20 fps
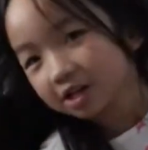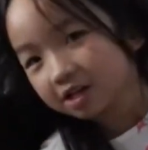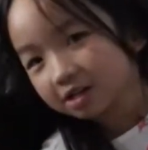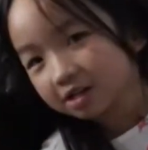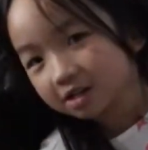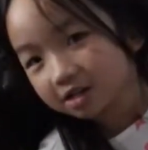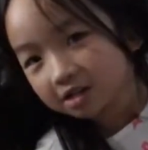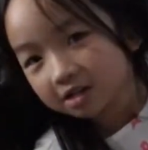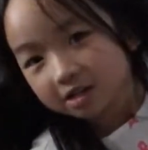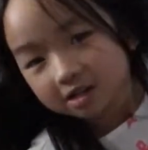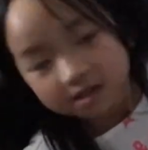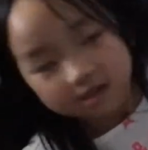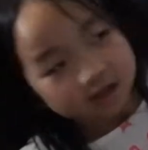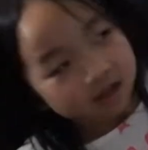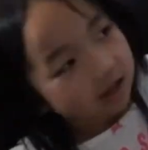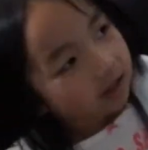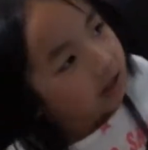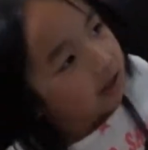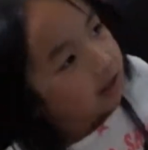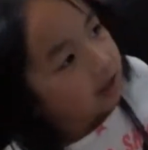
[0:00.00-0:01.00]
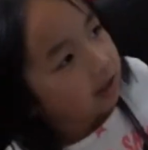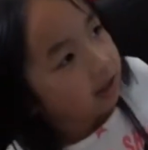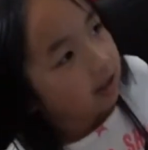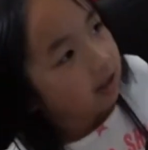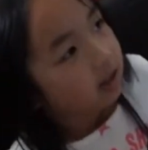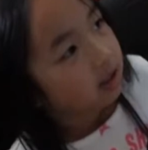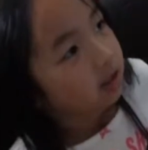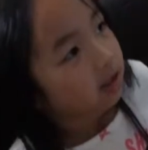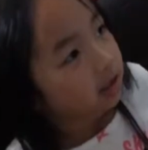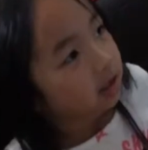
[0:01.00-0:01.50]
Yeah, I thought you told
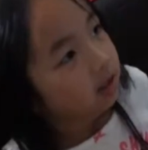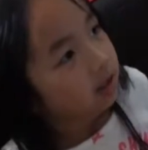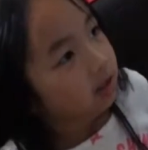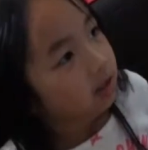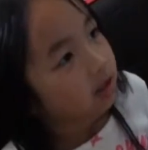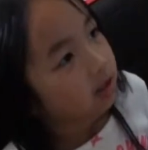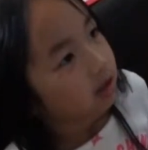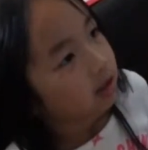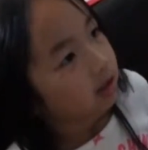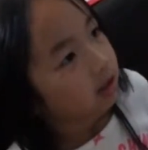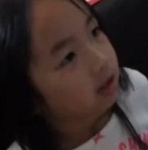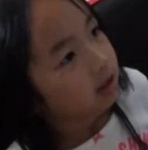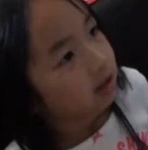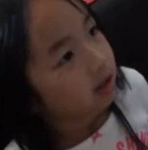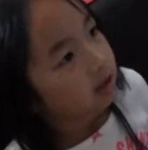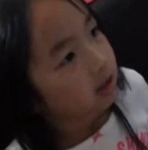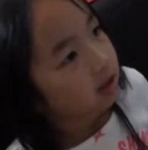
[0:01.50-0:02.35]
Daddy not to play that.